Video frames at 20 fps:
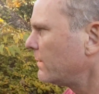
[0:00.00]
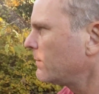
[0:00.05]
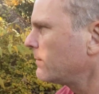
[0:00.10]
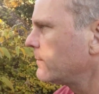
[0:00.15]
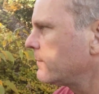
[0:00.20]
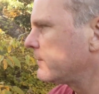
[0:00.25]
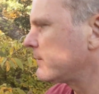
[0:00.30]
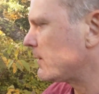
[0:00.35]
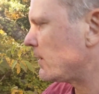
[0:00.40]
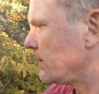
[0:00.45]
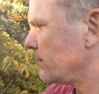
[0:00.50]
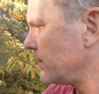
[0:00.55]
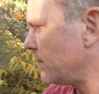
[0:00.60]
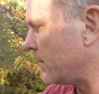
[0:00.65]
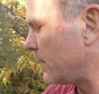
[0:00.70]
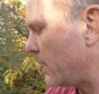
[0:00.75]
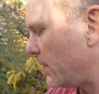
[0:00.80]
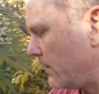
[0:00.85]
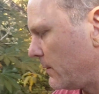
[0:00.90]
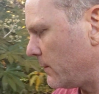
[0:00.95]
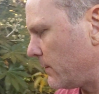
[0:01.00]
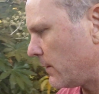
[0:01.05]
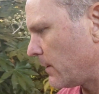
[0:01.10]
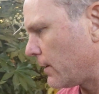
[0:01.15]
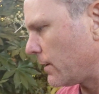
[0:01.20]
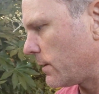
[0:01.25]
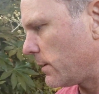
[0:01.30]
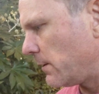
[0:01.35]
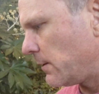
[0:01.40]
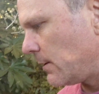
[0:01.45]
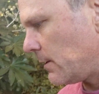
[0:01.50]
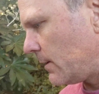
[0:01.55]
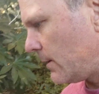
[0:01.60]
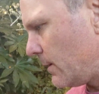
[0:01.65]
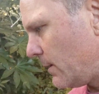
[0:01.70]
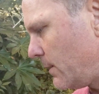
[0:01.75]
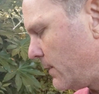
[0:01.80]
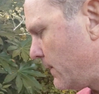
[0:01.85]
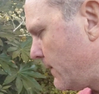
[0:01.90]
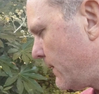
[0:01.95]
I'm just going to walk in the Sarcococa
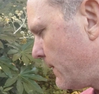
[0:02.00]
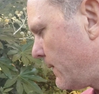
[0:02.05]
here.